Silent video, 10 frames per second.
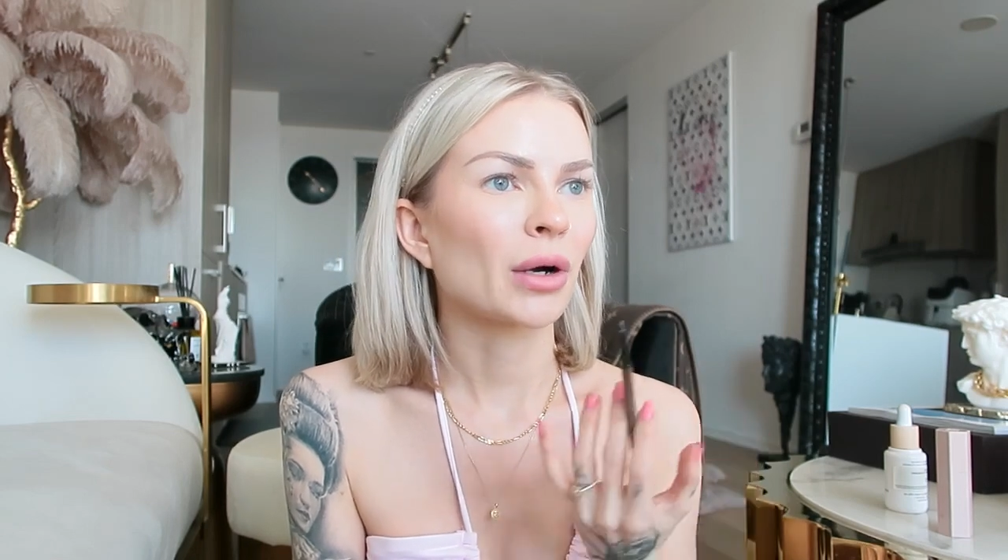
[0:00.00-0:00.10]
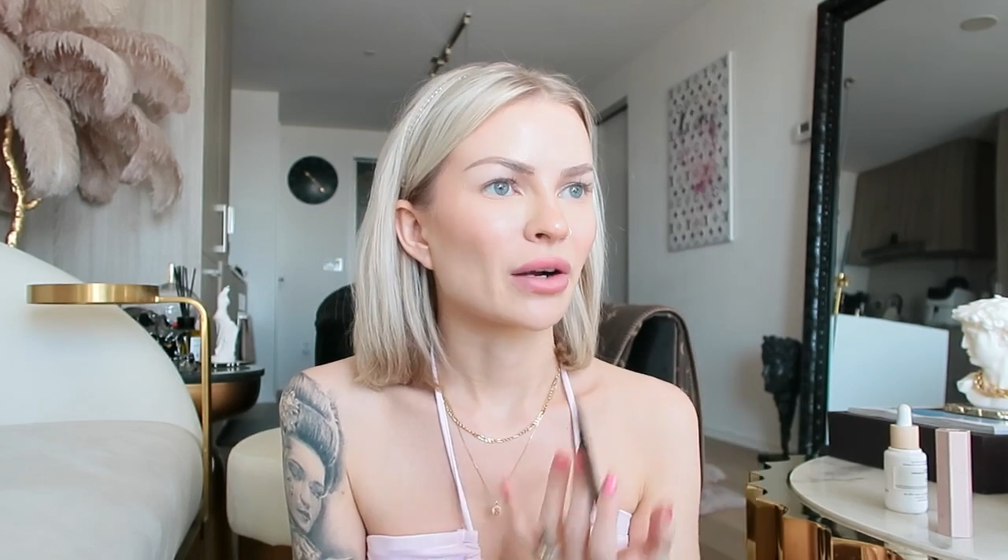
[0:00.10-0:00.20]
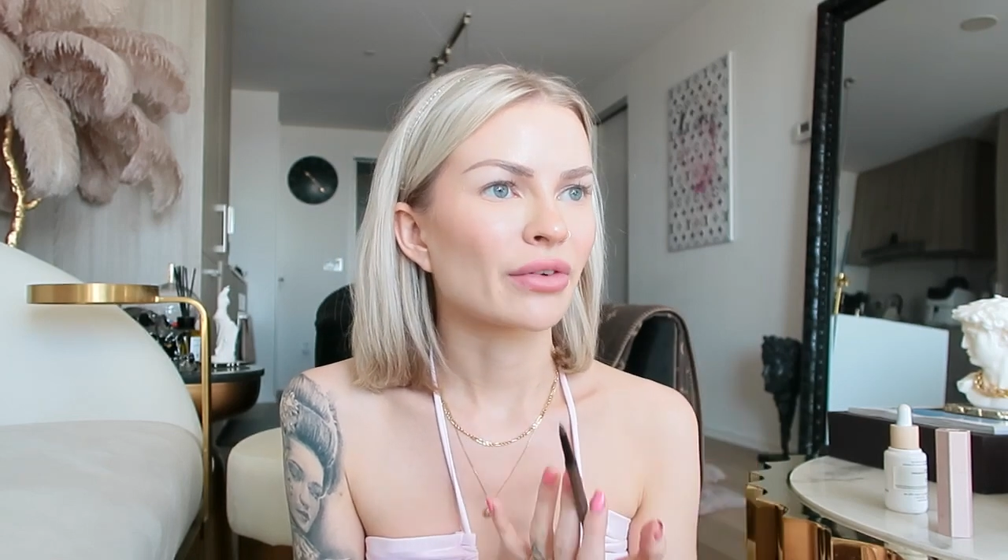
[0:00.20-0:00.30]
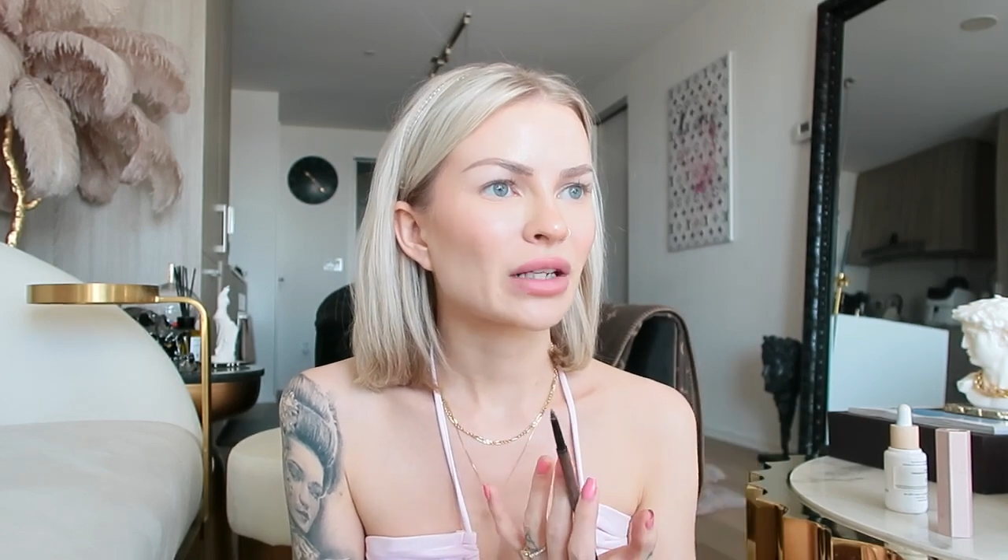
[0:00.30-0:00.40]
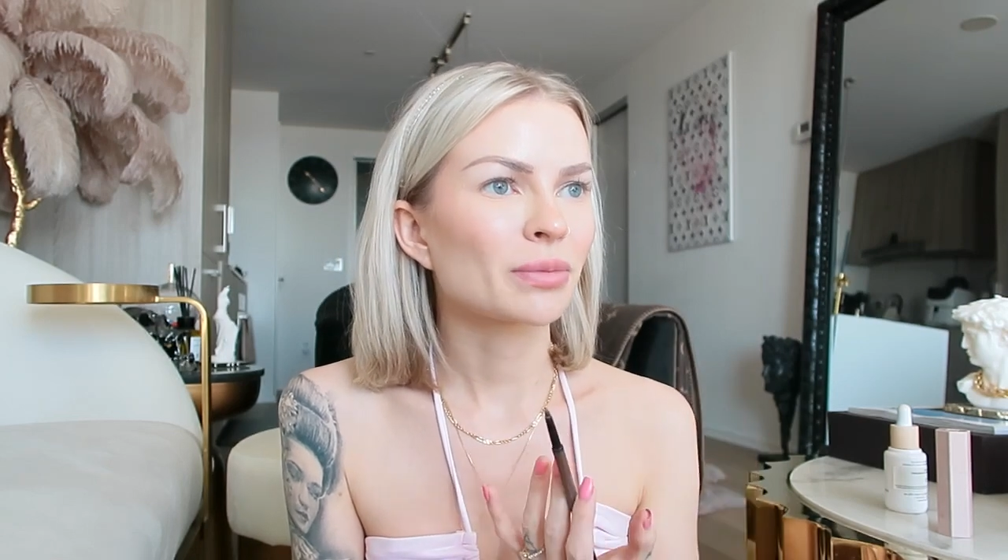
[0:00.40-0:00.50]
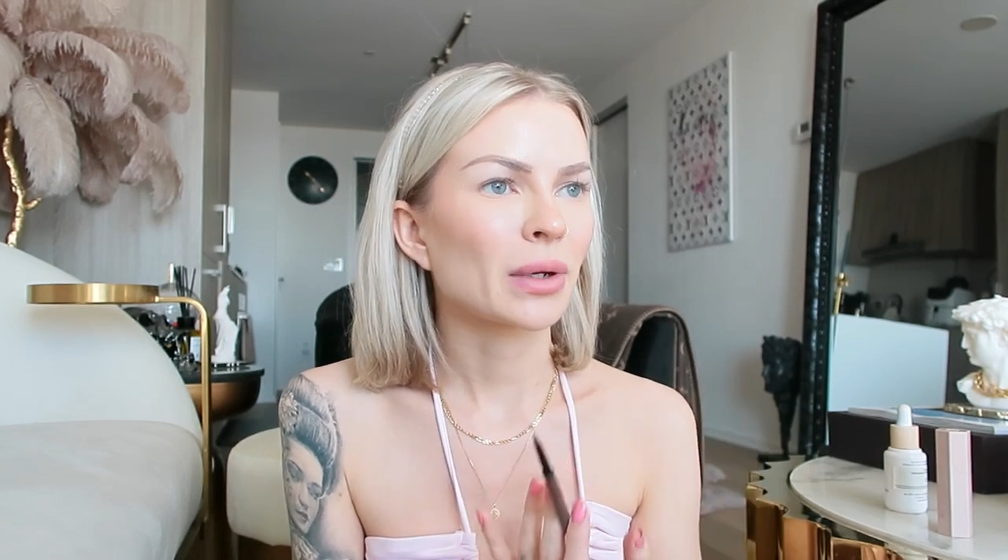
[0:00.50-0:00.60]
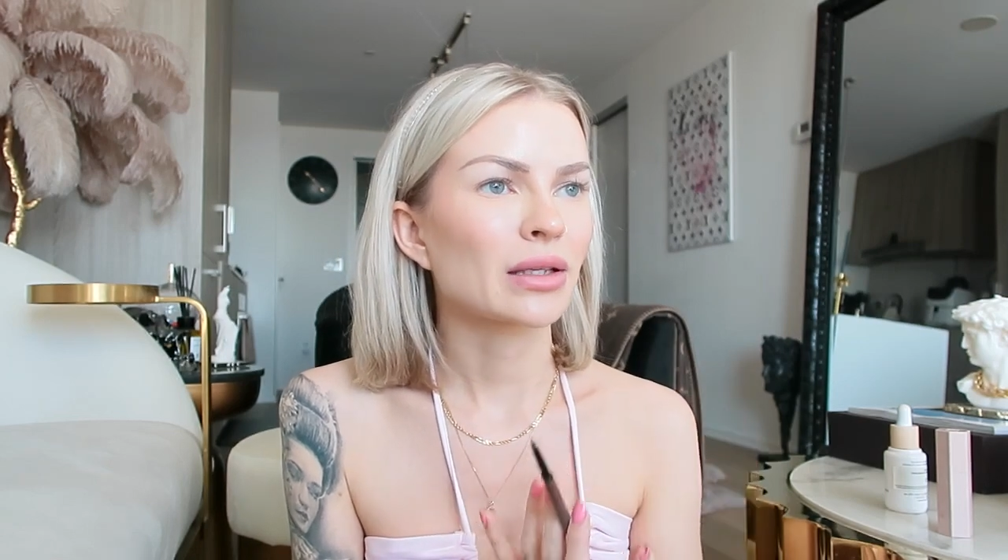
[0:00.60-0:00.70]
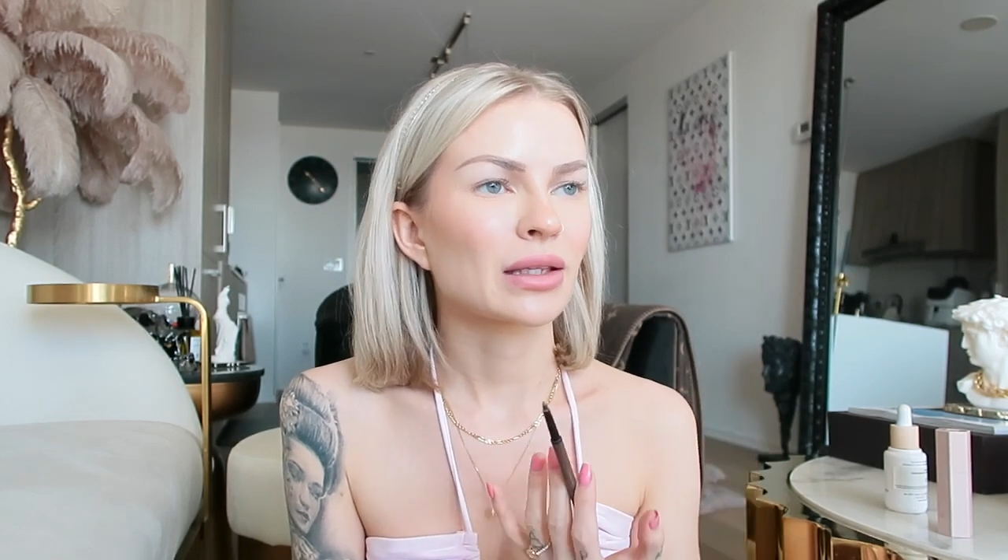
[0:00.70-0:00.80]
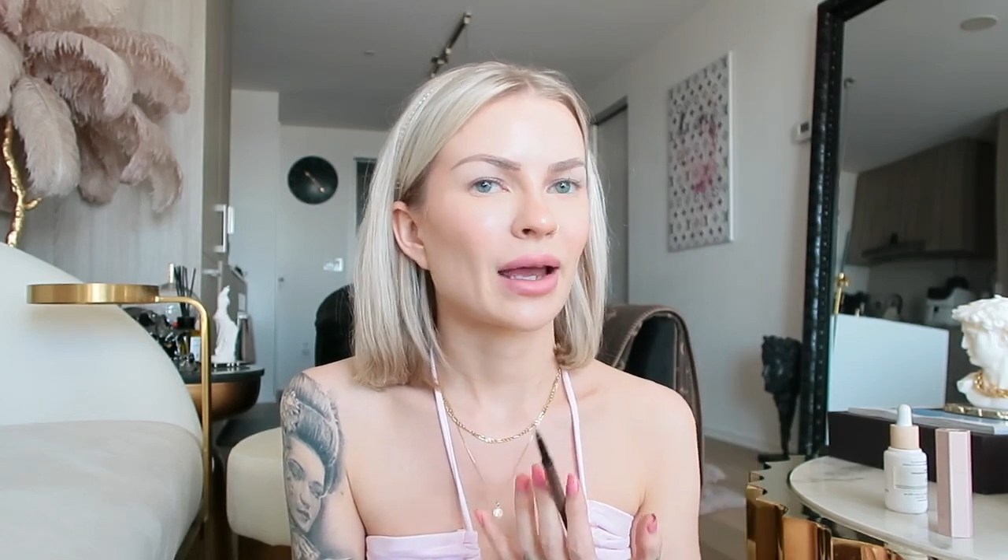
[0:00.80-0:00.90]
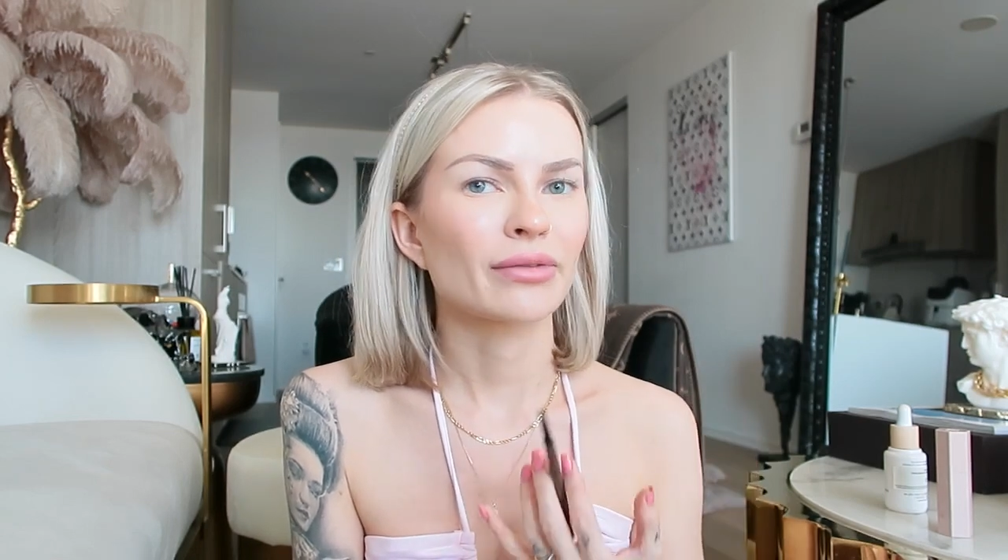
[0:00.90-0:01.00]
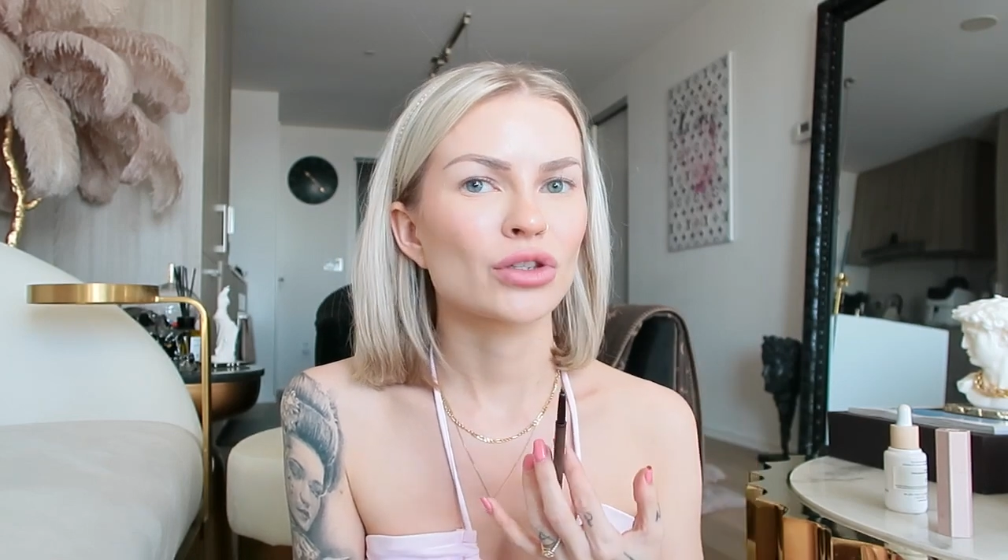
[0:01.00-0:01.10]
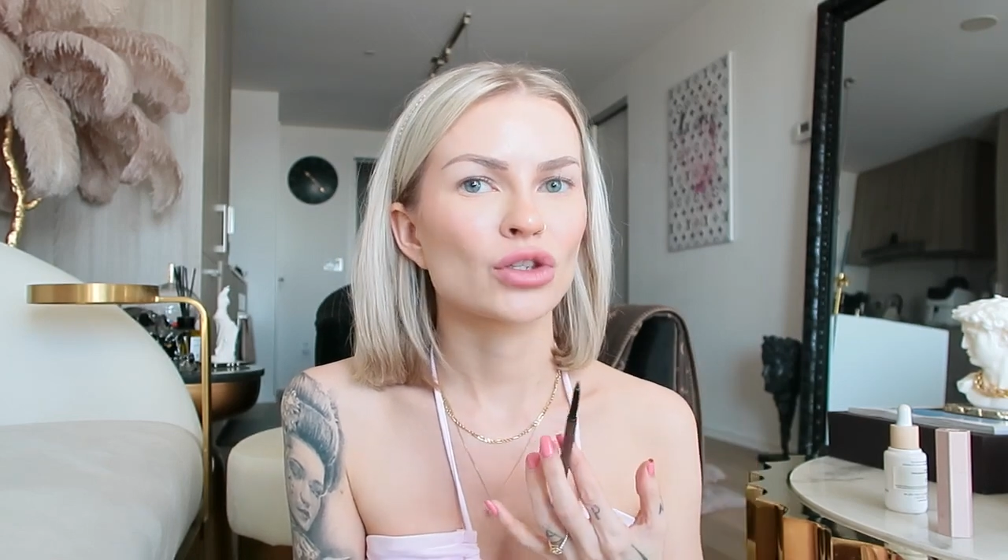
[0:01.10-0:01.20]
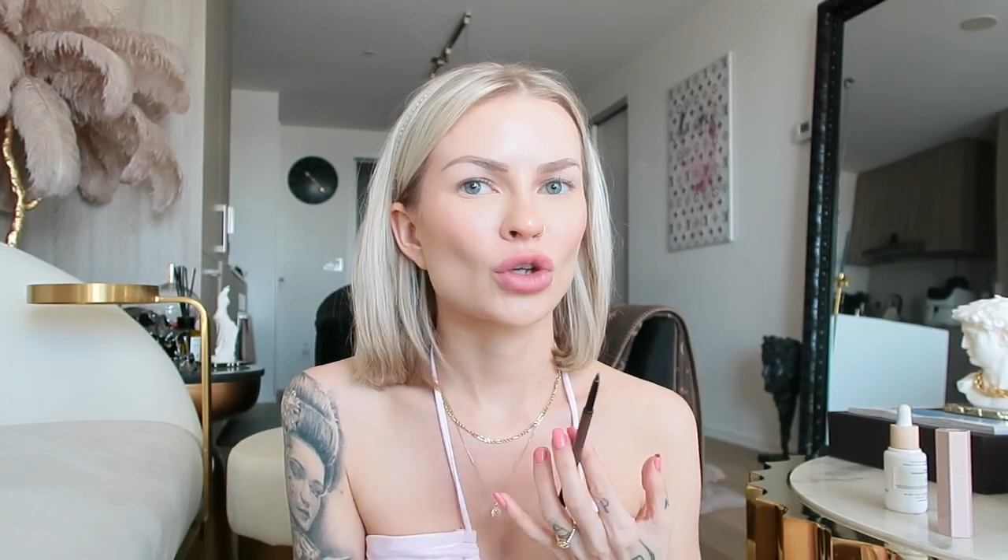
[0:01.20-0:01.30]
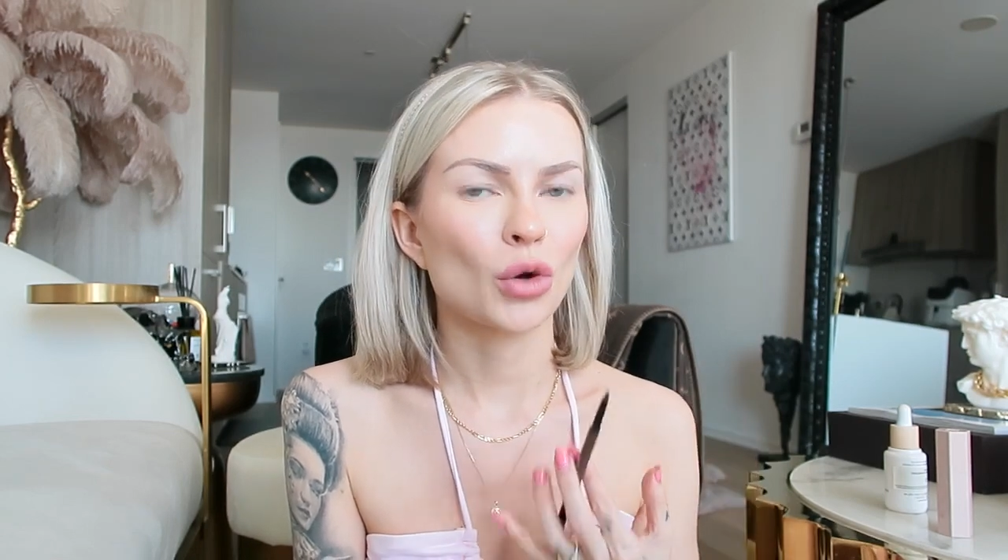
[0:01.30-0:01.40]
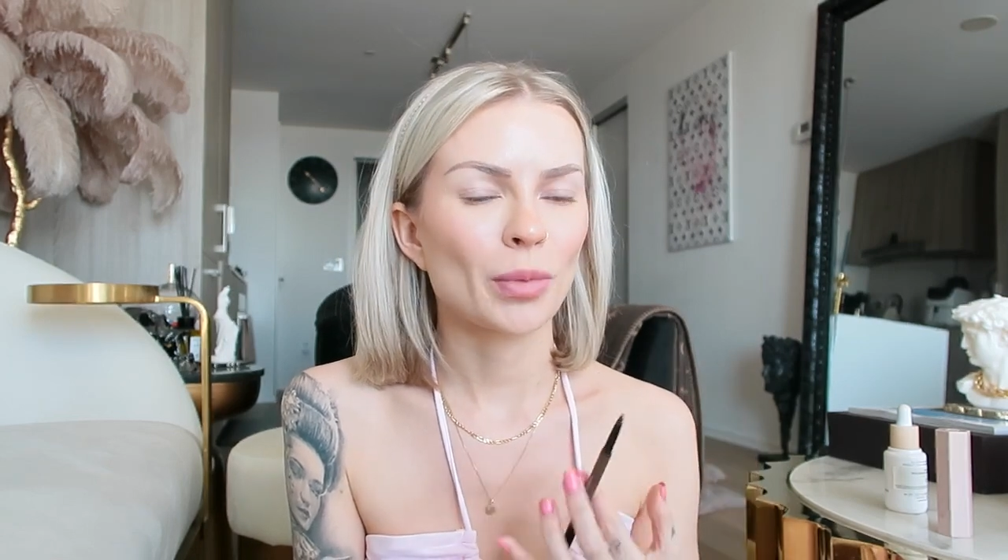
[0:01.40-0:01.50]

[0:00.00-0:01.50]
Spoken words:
perfect because they have so